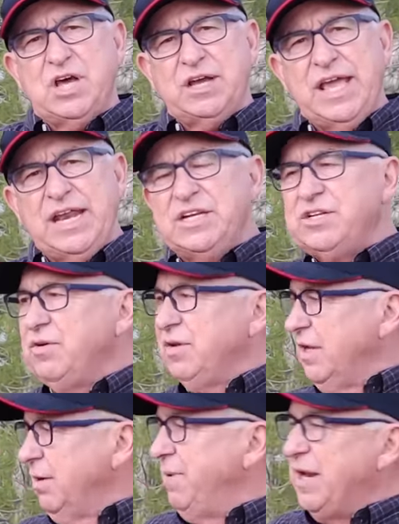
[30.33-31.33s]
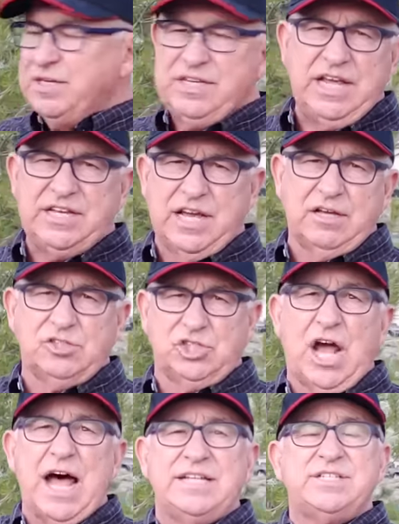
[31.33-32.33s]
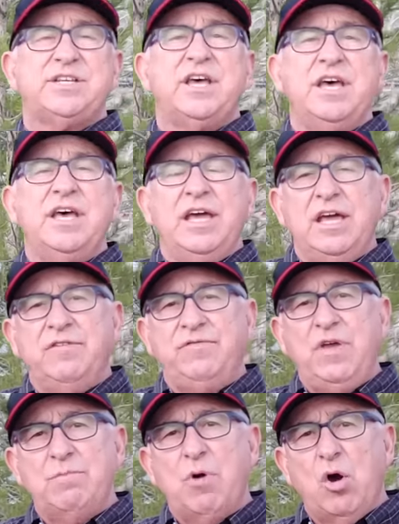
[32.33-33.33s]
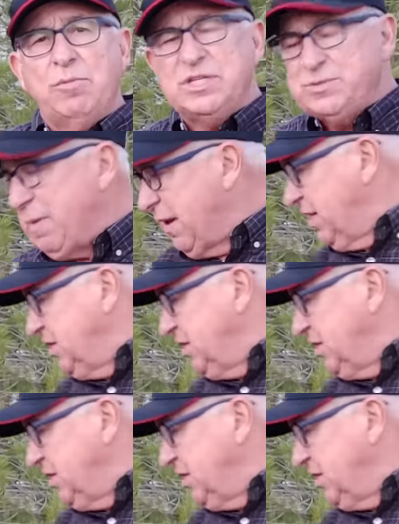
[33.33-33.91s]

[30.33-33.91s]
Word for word: I'll get into a little bit of detail shots in a few moments, but